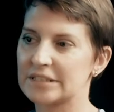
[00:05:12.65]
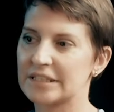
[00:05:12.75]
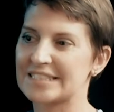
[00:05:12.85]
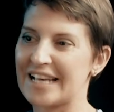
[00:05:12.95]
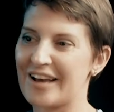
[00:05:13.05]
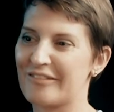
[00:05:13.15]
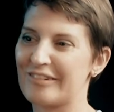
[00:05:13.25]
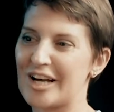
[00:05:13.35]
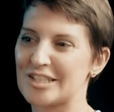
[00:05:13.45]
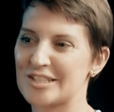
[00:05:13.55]
because I have
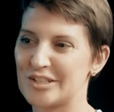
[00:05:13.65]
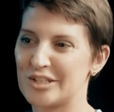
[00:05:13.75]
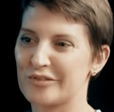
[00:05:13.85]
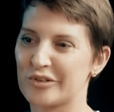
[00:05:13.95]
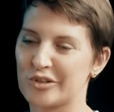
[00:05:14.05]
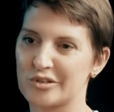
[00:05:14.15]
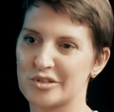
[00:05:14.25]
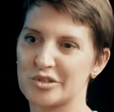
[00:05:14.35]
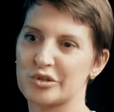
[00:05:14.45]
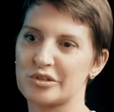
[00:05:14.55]
lots of different
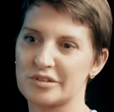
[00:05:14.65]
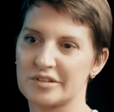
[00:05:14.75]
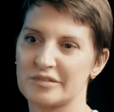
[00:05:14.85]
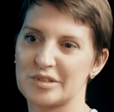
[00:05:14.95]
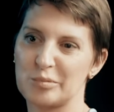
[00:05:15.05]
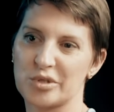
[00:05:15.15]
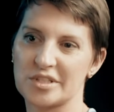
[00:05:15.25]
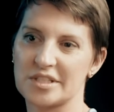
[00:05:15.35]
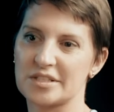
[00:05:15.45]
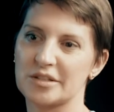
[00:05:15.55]
circles of
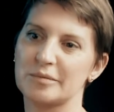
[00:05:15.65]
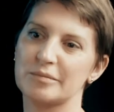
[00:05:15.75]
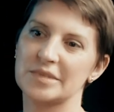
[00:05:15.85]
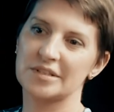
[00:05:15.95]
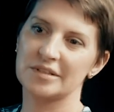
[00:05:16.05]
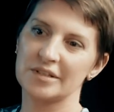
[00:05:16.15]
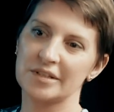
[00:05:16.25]
support systems,